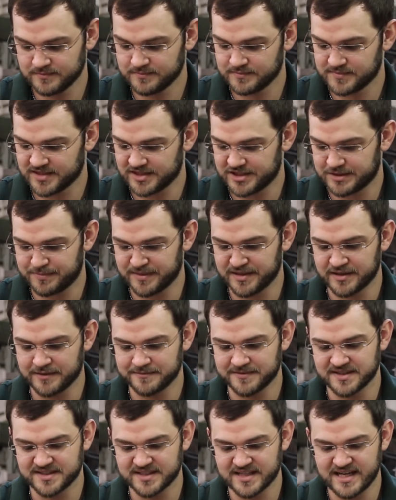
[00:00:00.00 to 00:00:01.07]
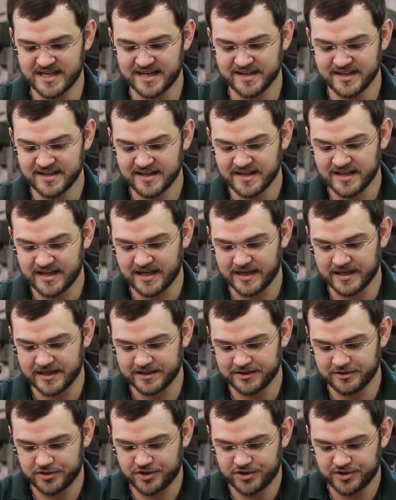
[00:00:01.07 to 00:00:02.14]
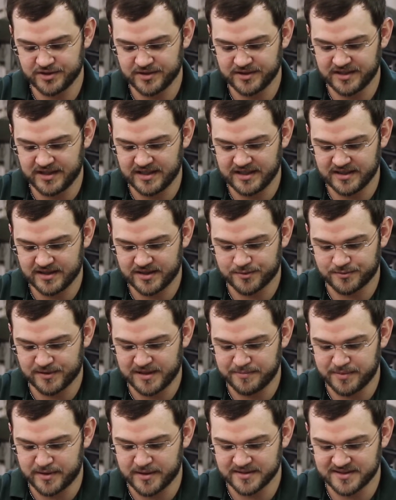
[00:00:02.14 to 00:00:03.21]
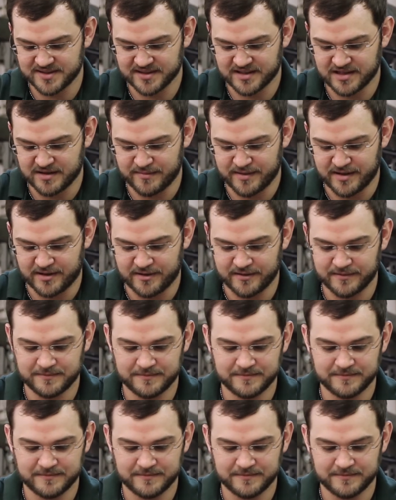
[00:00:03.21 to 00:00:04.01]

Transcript: set your pin off to the side, and you should get three parts that come out.